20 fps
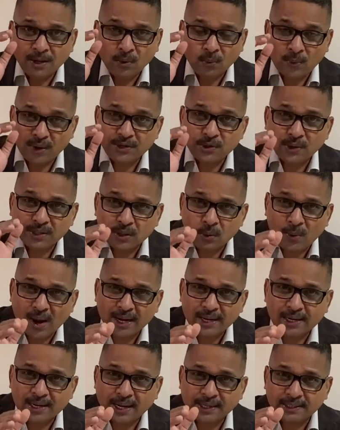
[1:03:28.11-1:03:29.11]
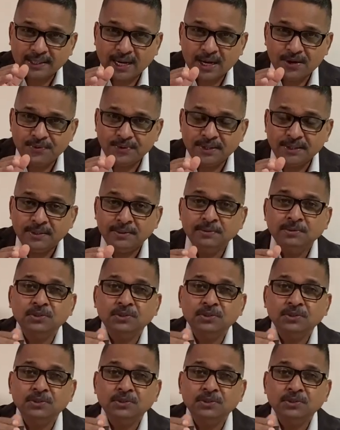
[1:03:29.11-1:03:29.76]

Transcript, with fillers: when you're in the valley like David,